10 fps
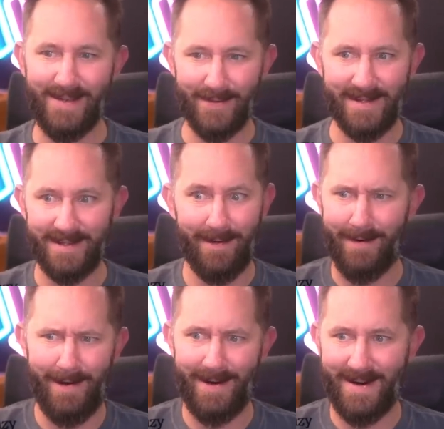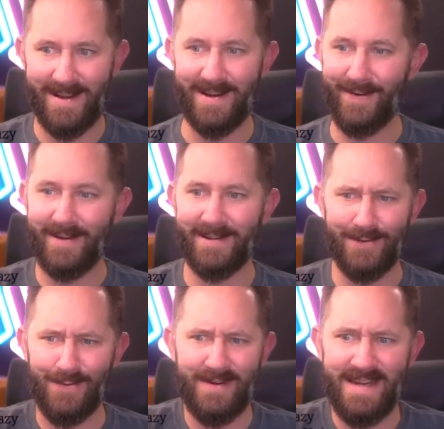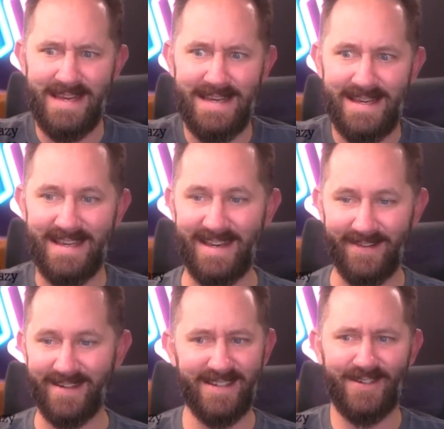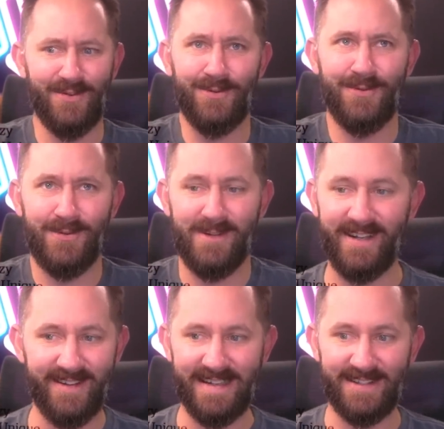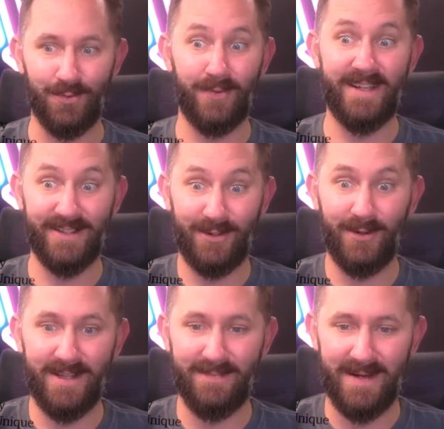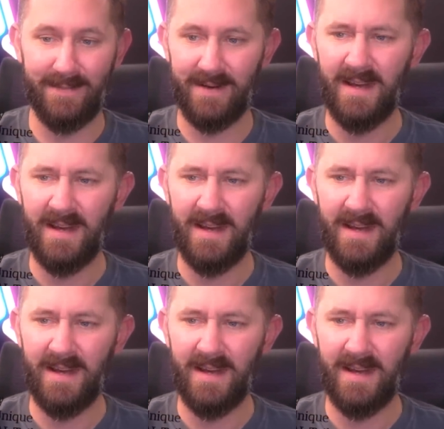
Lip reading: earrings, oddity earrings, unique earrings, cool earrings, real toilet paper.